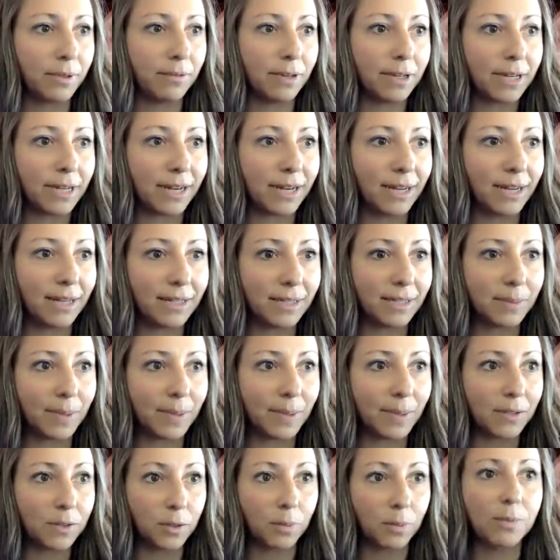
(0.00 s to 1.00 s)
because we were
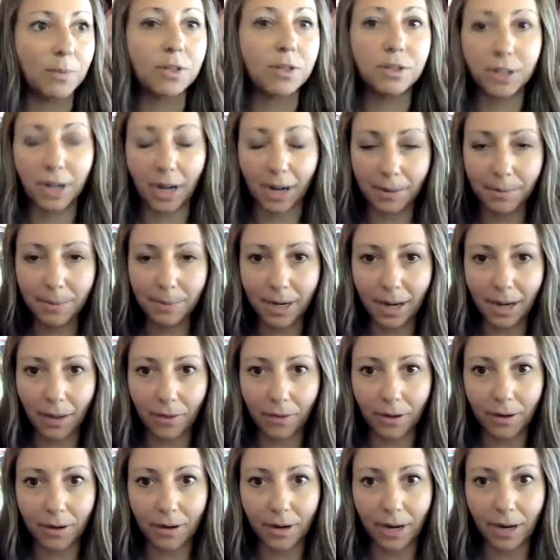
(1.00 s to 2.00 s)
getting to spend so much
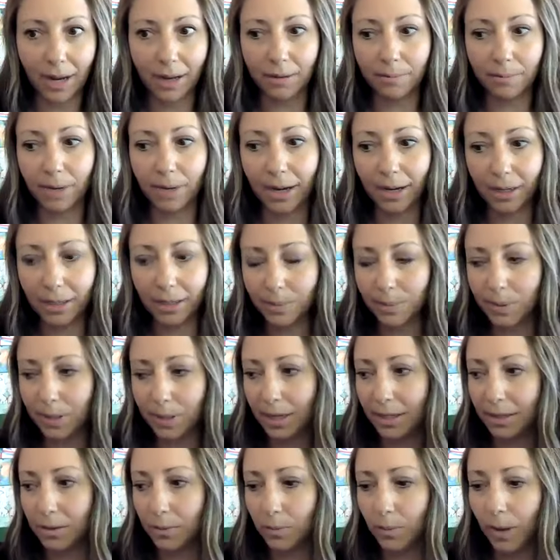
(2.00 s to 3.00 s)
time together and my
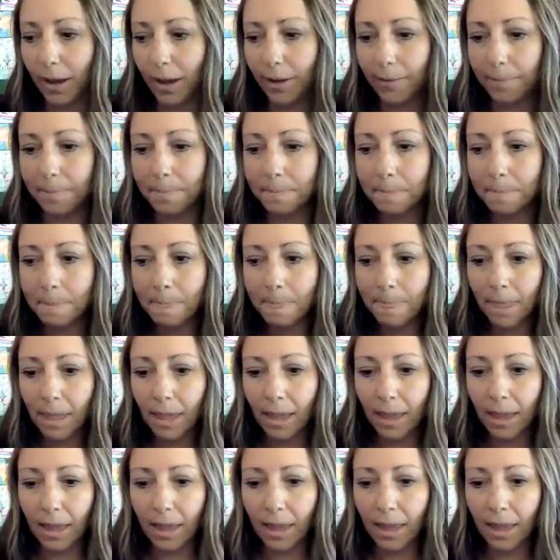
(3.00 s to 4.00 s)
husband as well.
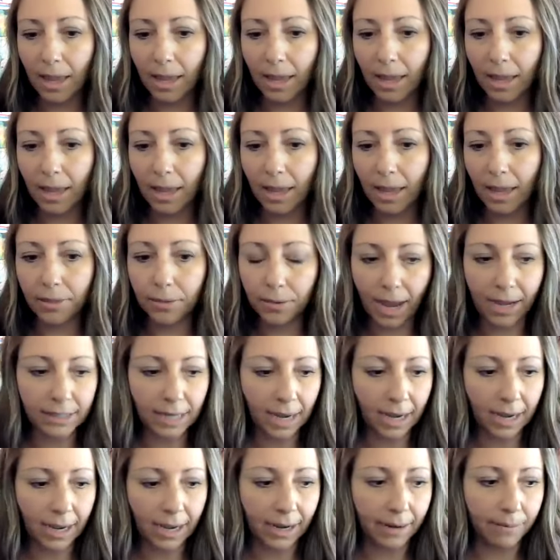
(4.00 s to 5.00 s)
And through
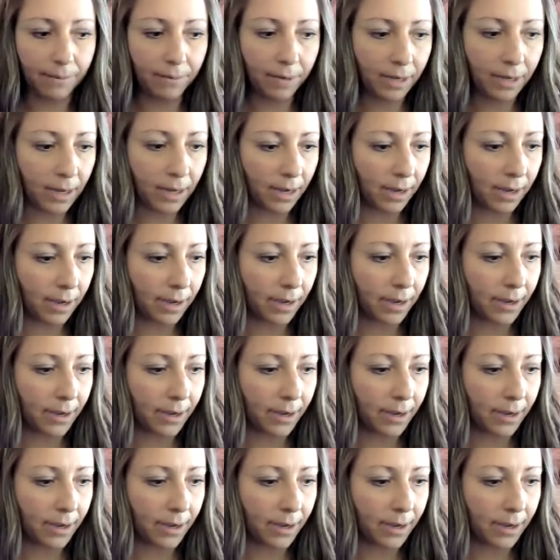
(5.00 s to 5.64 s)
that time,